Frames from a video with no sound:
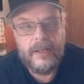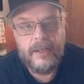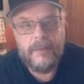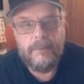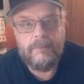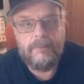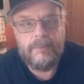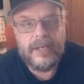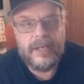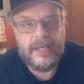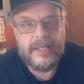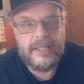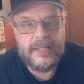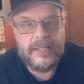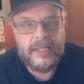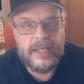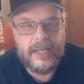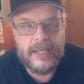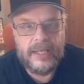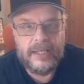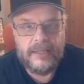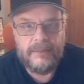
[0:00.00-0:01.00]
But,
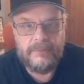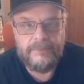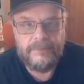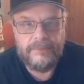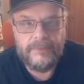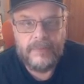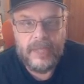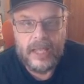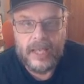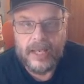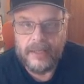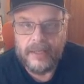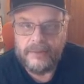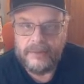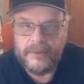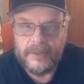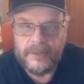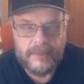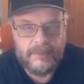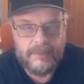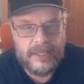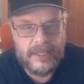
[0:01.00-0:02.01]
uh, yeah,
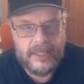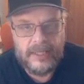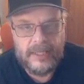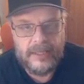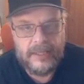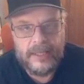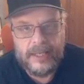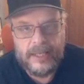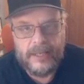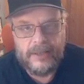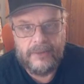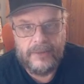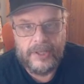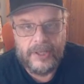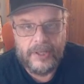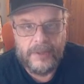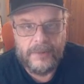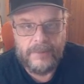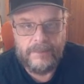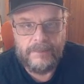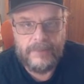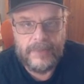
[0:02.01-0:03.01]
I mean, I don't
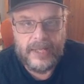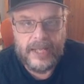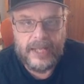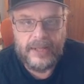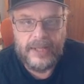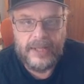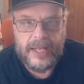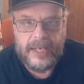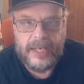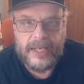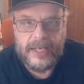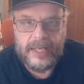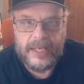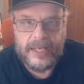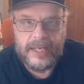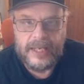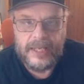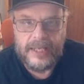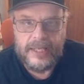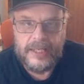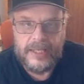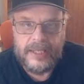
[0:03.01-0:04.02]
know. And then.
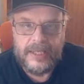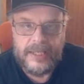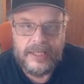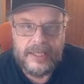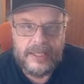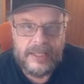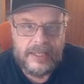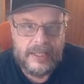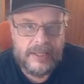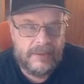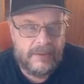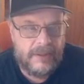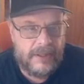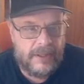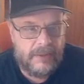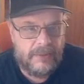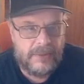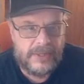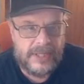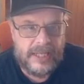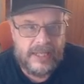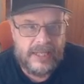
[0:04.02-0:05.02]
Uh, there
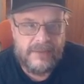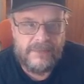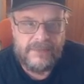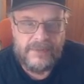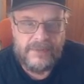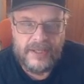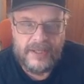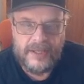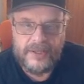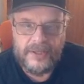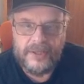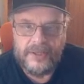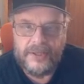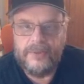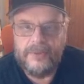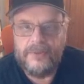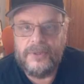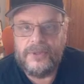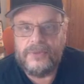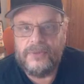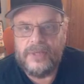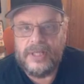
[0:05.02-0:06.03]
was an infielder that
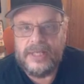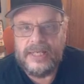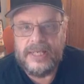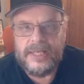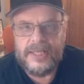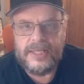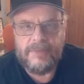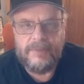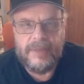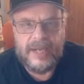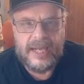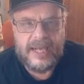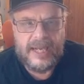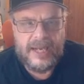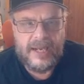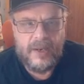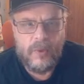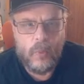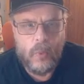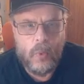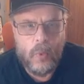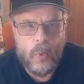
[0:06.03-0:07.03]
was released
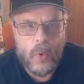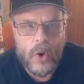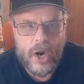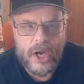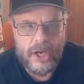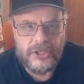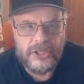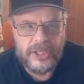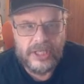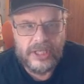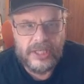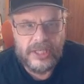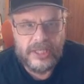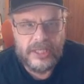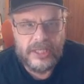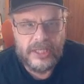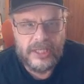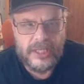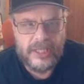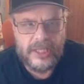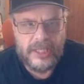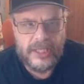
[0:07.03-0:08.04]
by
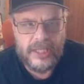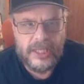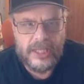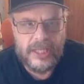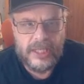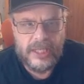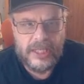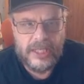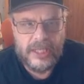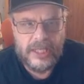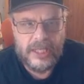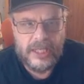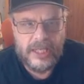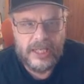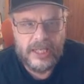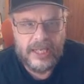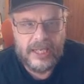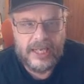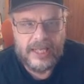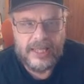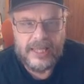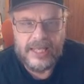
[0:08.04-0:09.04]
Washington.
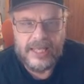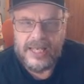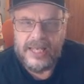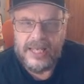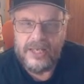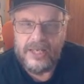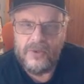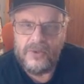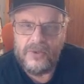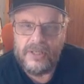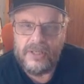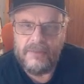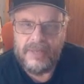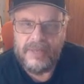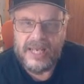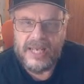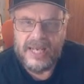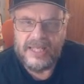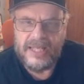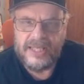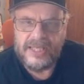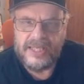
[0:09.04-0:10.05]
I think he used to be
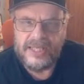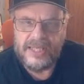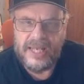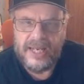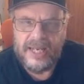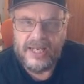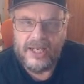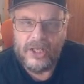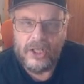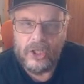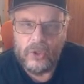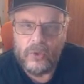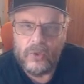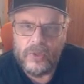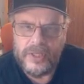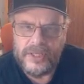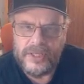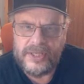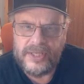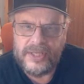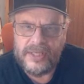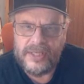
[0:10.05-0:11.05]
on St.
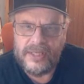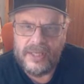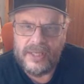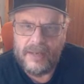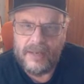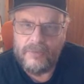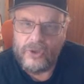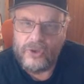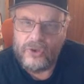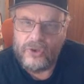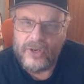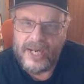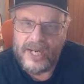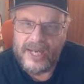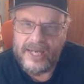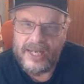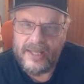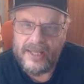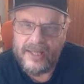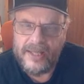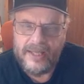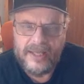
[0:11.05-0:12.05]
Louis. I'm
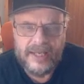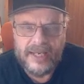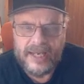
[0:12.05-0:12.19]
trying to.